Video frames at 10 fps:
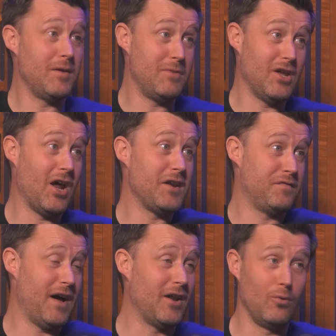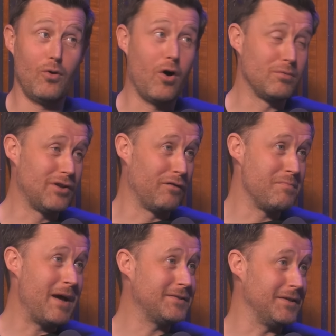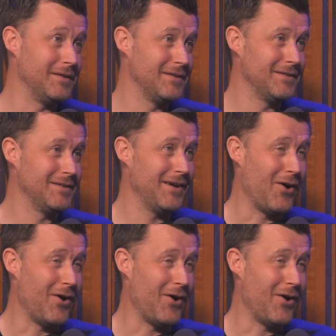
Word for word: I'm a United fan who'd always loved Messi. Yeah,